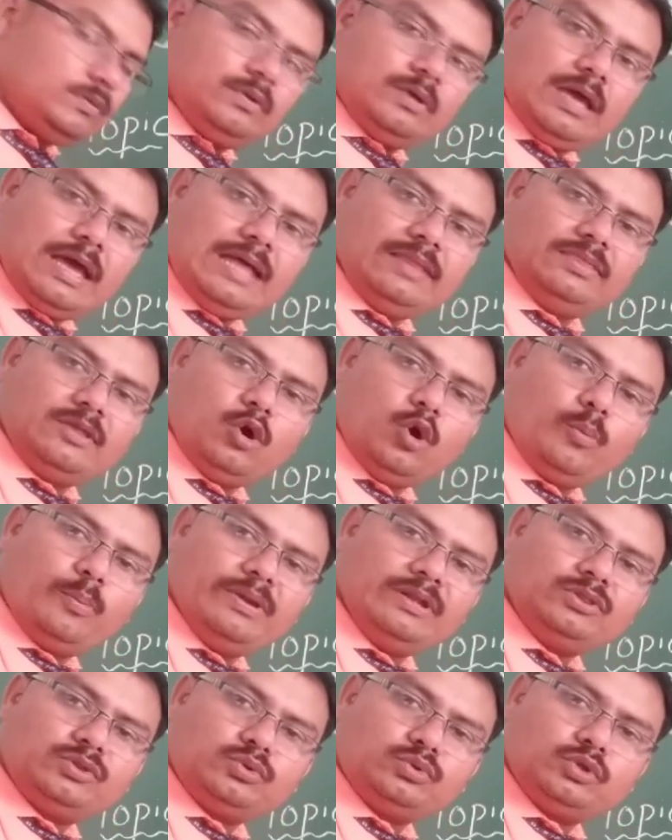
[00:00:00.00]
and
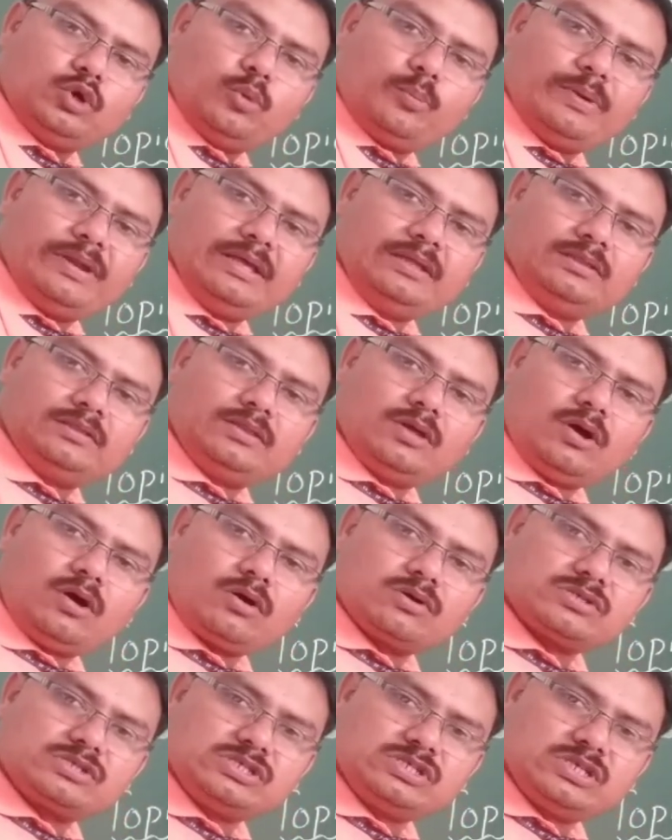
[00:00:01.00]
through the opening the
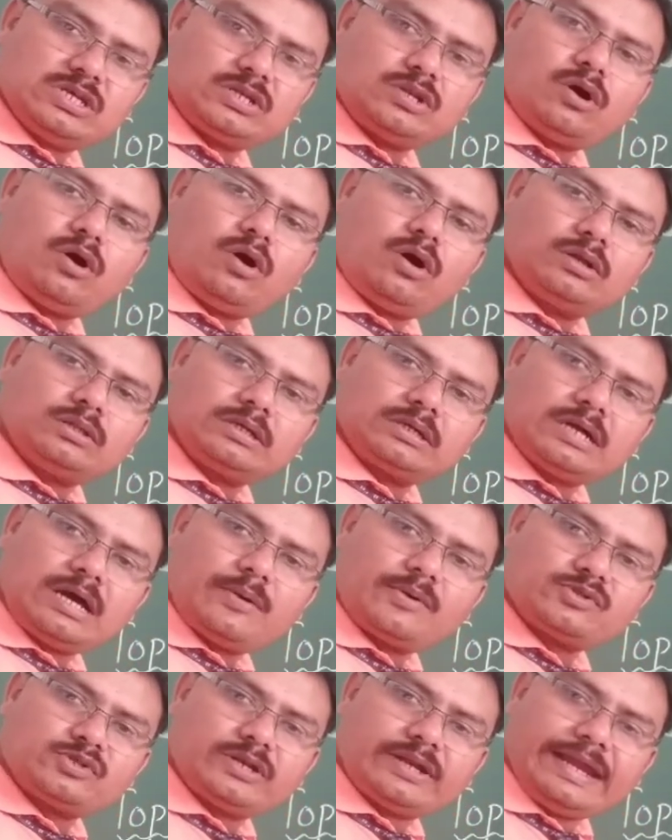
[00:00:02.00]
oxygen or the
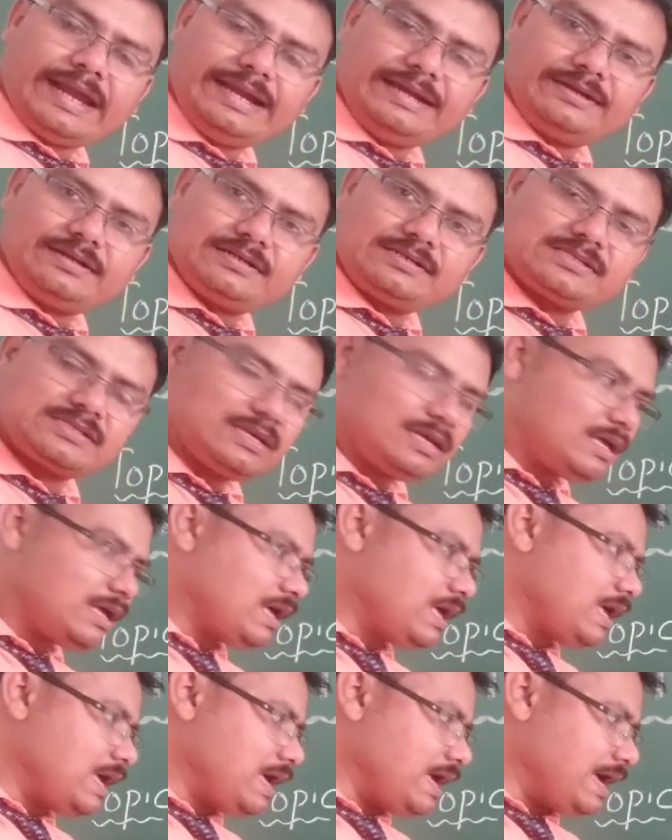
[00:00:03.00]
carbon dioxide enters,
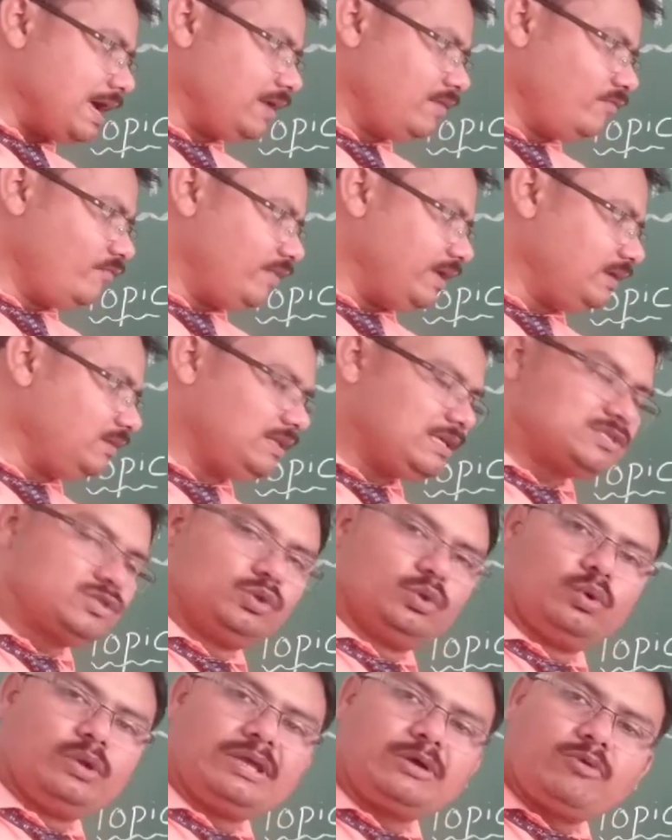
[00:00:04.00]
and when there is
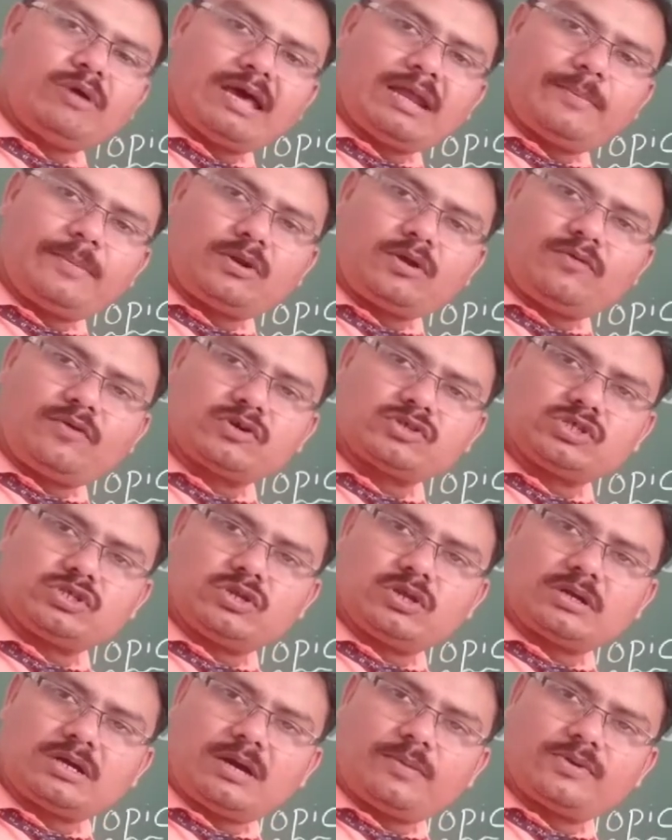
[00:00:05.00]
no requirement of
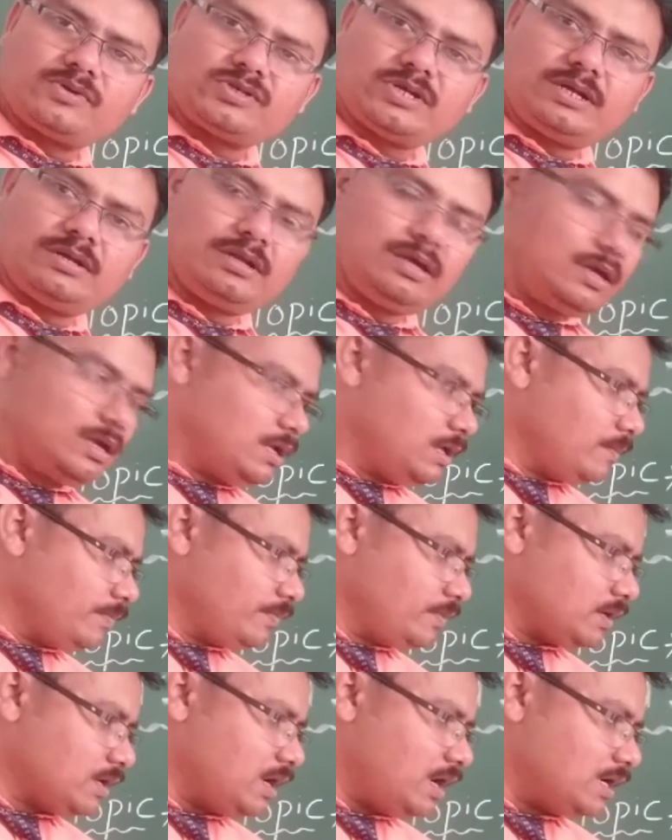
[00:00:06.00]
oxygen or carbon
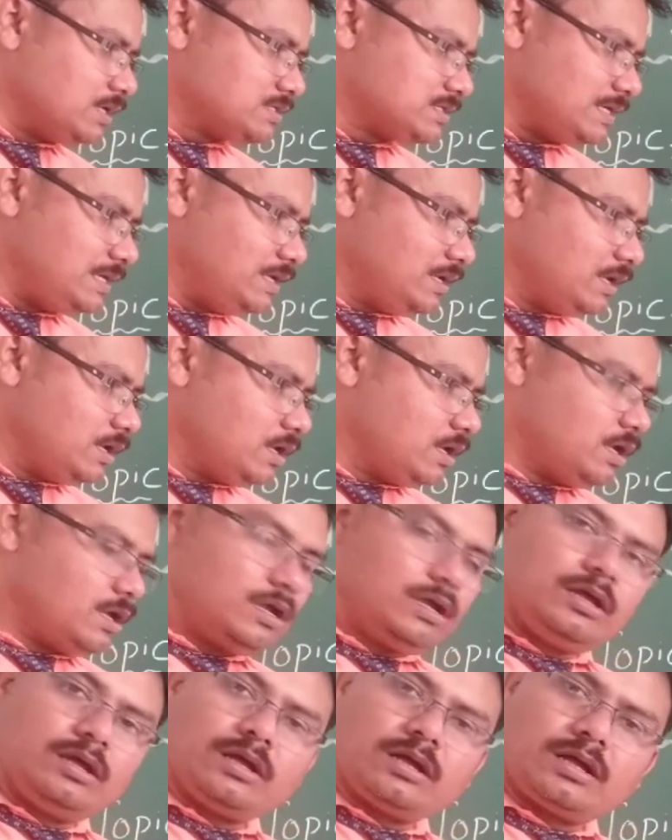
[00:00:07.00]
dioxide, the guard
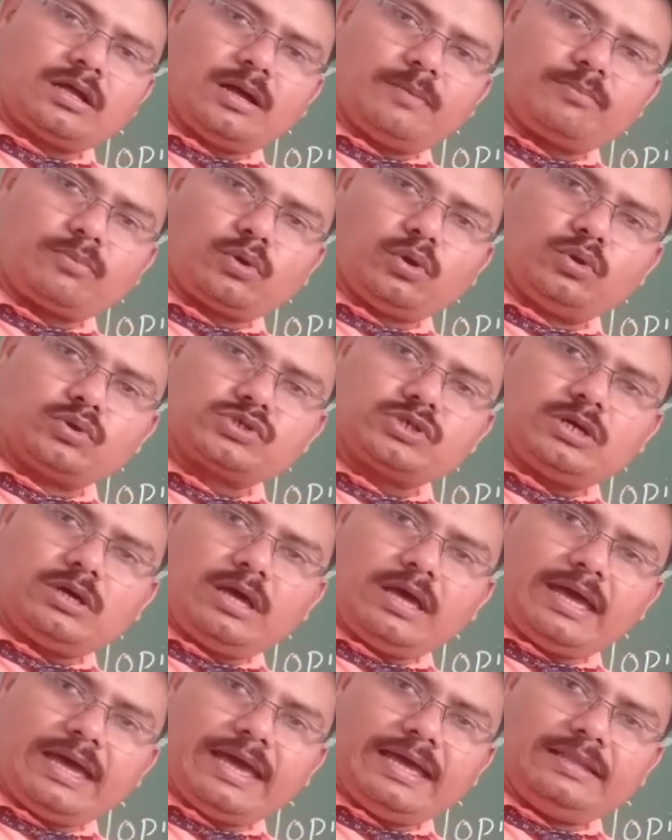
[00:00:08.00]
cell come
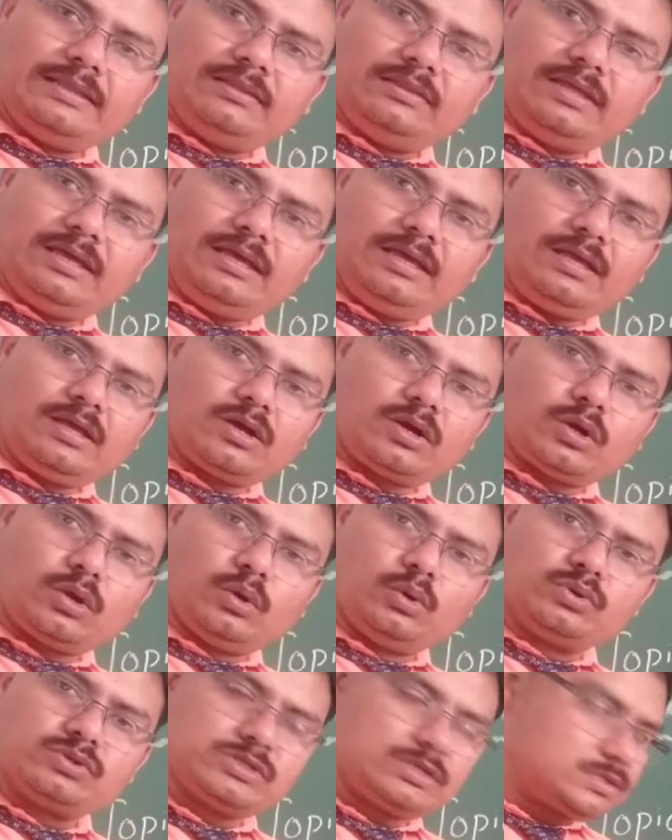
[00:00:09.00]
closer and they
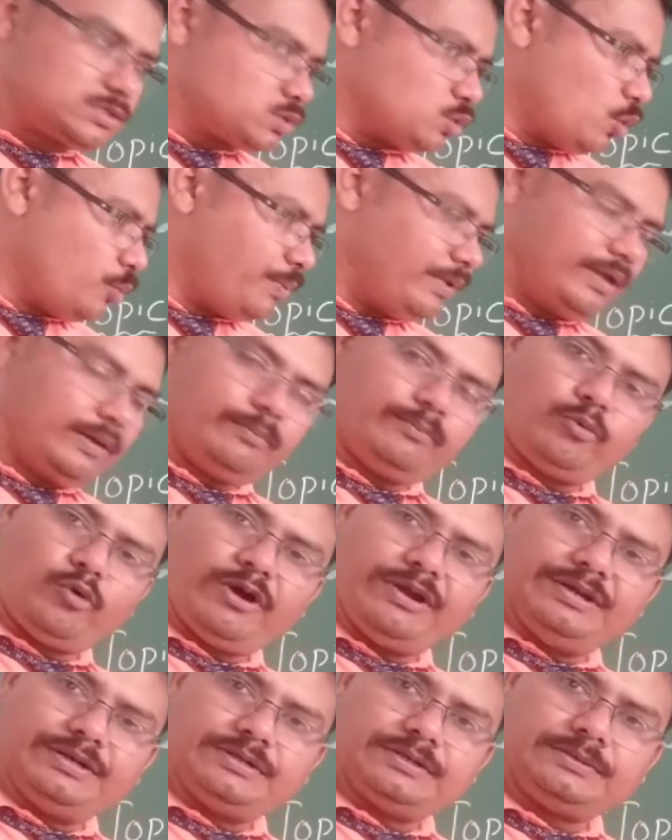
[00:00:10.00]
close its opening
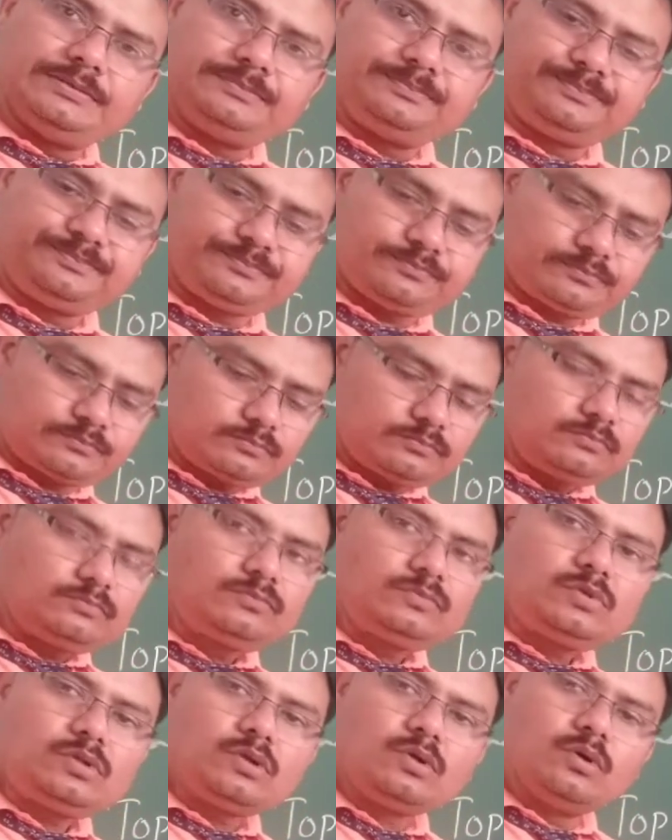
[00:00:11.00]
point.
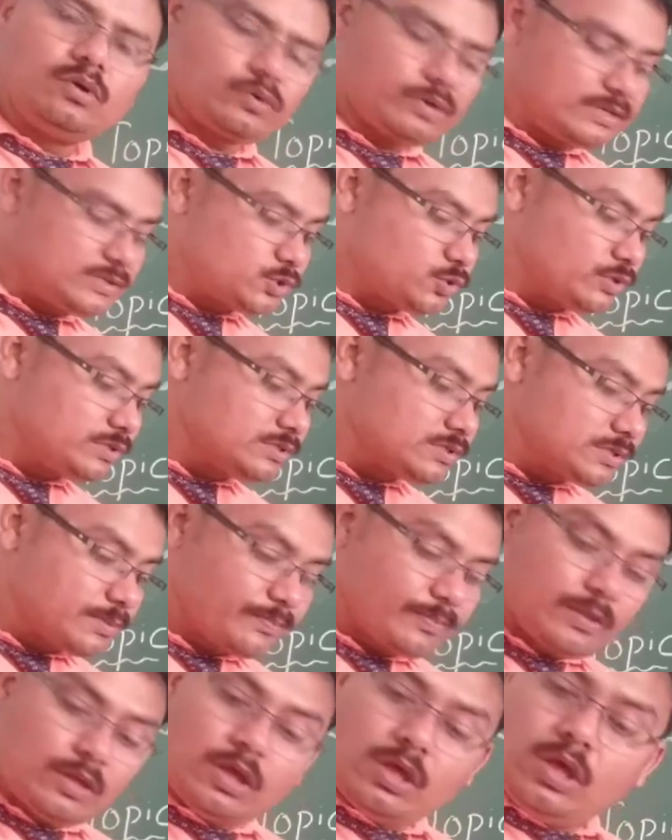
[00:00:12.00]
Okay students,
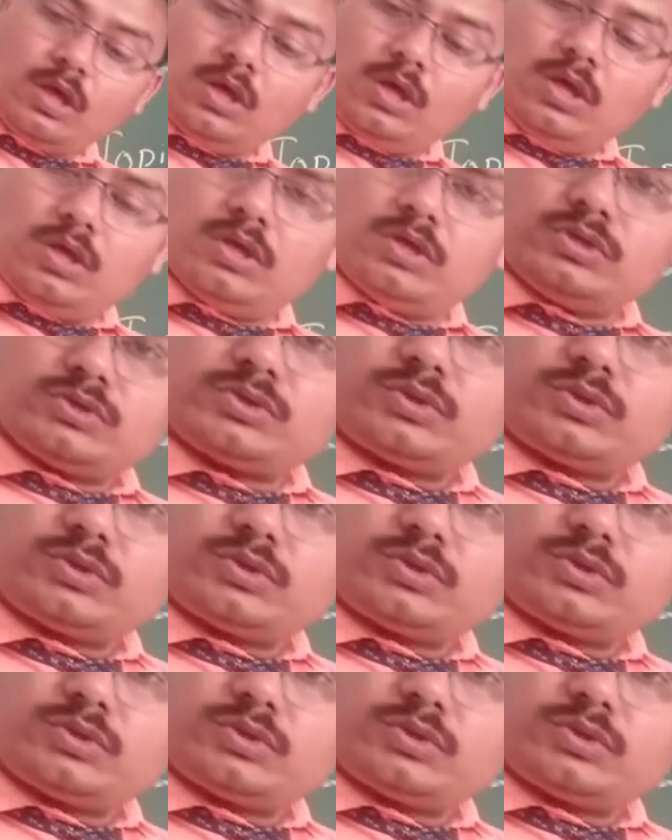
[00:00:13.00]
so